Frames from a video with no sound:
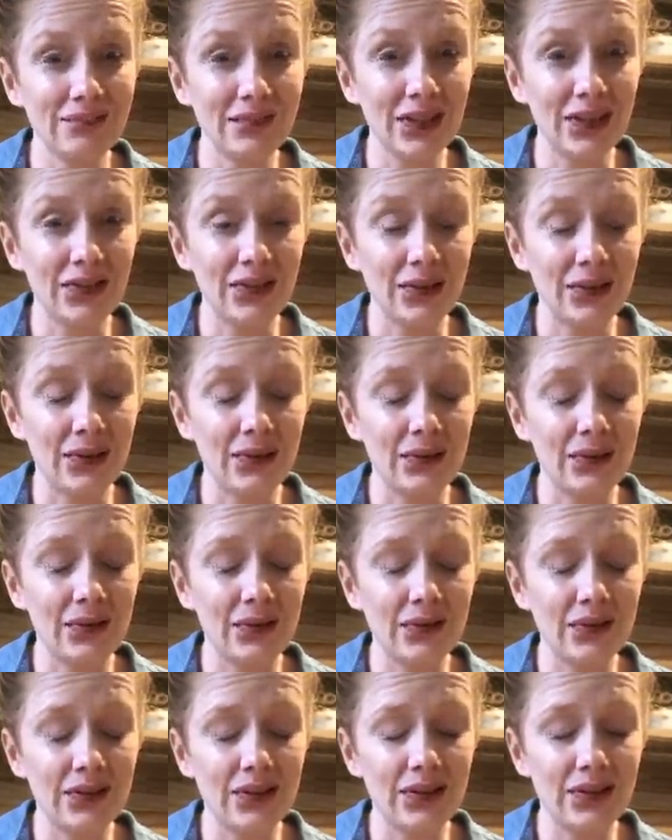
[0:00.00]
so
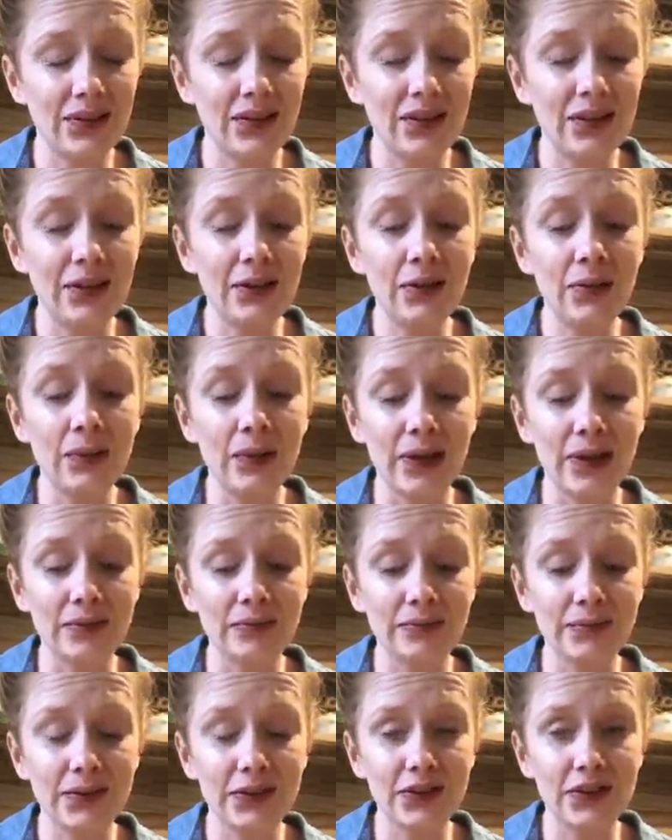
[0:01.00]
the little
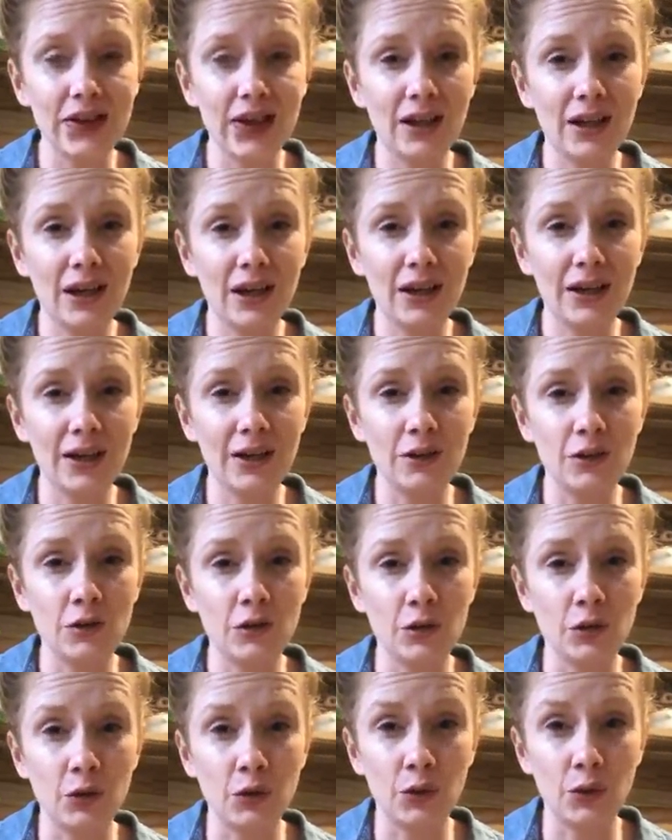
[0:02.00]
one, she got
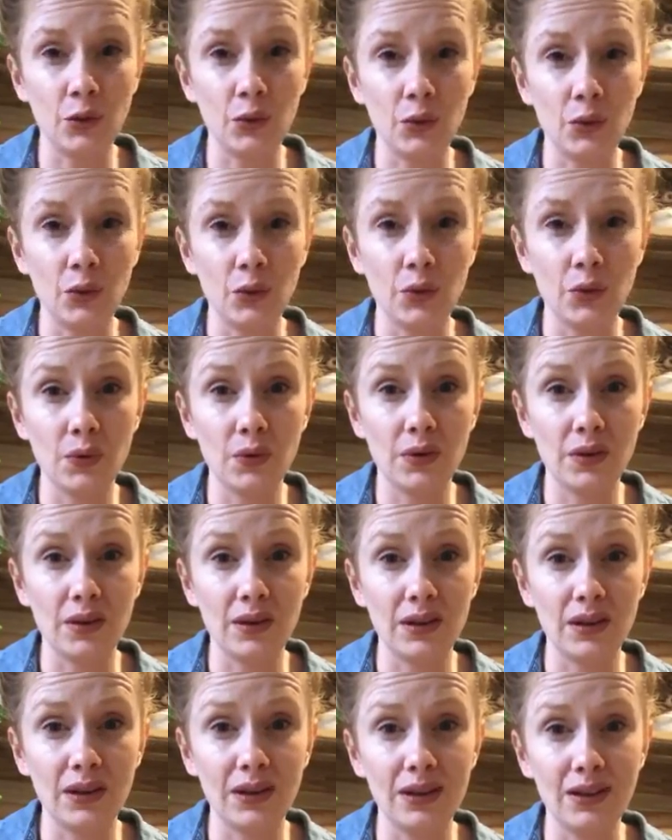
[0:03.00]
into
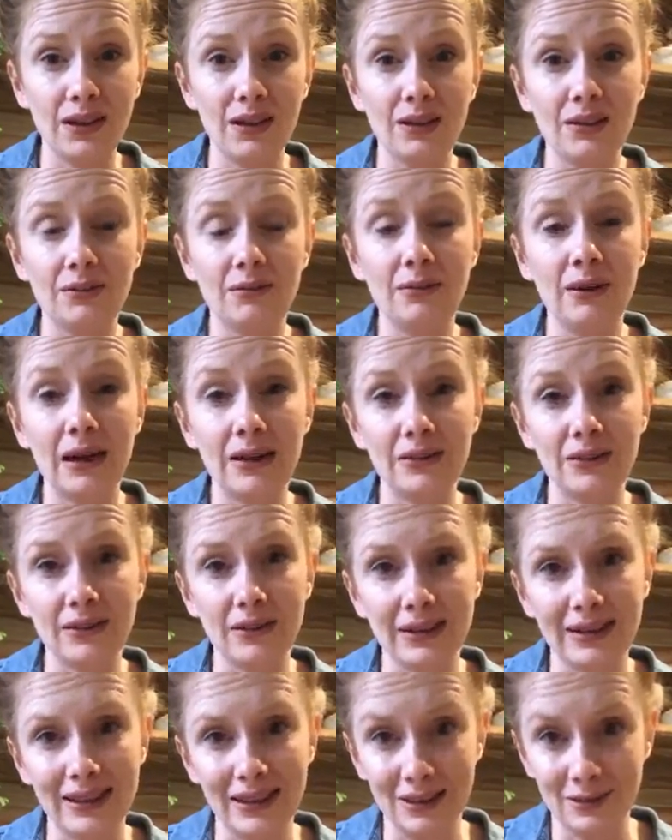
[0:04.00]
the
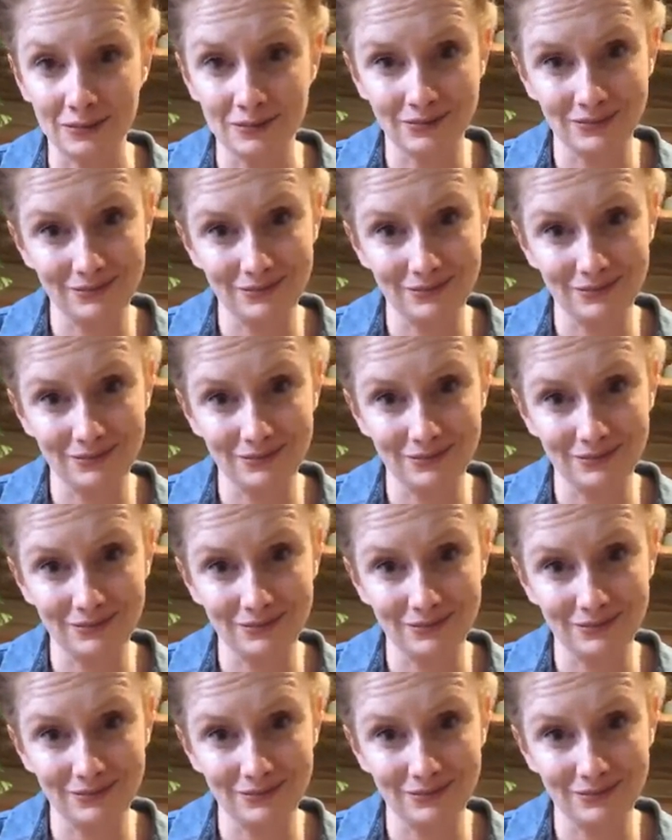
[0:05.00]
Vaseline,